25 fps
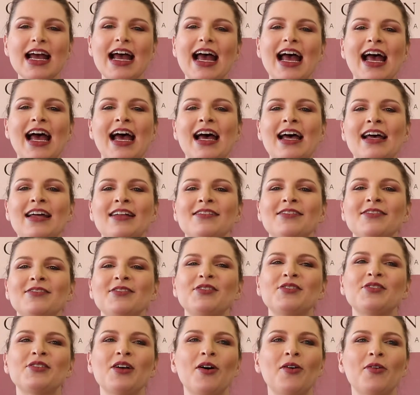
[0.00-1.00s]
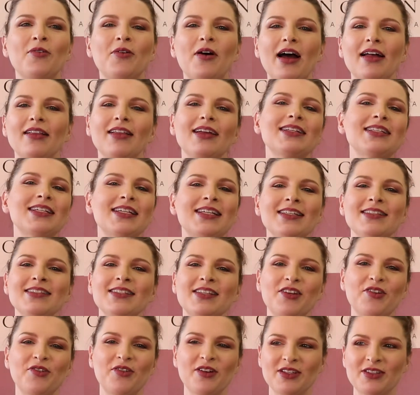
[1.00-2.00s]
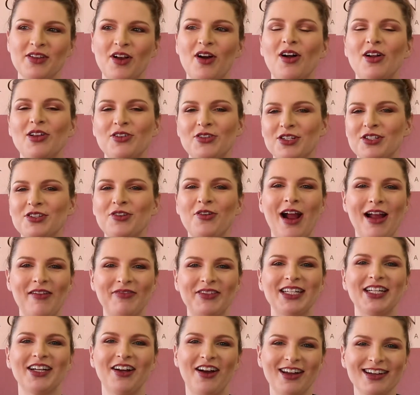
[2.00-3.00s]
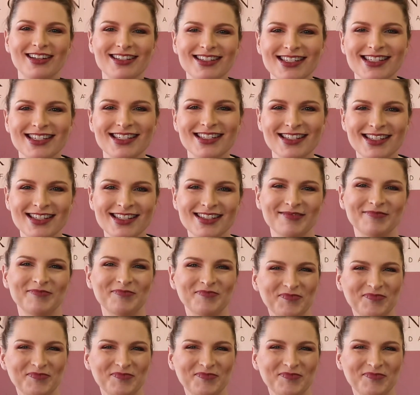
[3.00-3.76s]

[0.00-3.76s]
And so I like to consider us all just Crafting Goddesses.